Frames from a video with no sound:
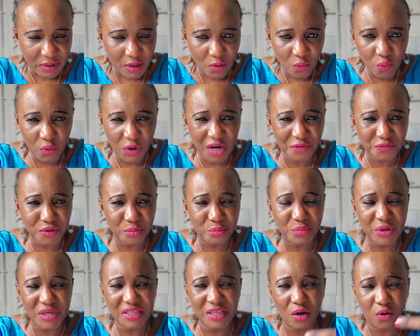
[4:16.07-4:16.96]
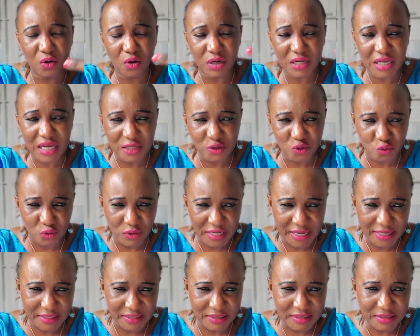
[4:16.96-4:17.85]
we got to bring the all come to
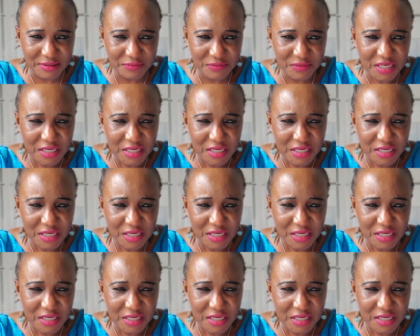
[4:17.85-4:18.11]
light.